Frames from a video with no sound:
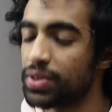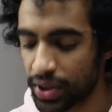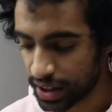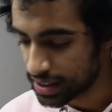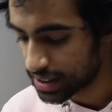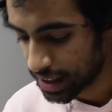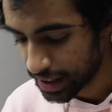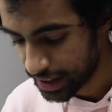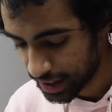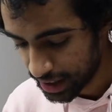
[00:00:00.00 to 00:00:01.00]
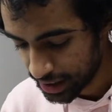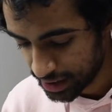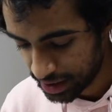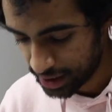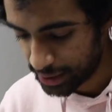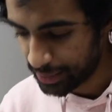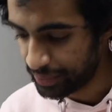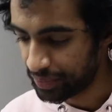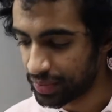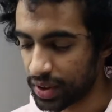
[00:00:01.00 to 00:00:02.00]
of crayons that I had
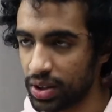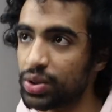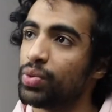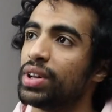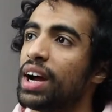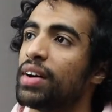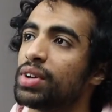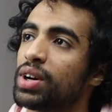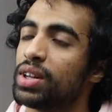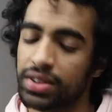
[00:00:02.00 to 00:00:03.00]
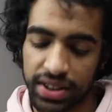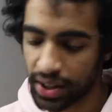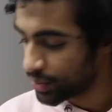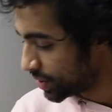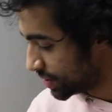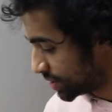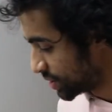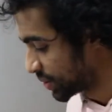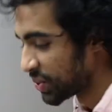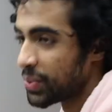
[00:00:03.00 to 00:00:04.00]
don't really have the colors that I want,
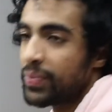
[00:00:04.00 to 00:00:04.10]
so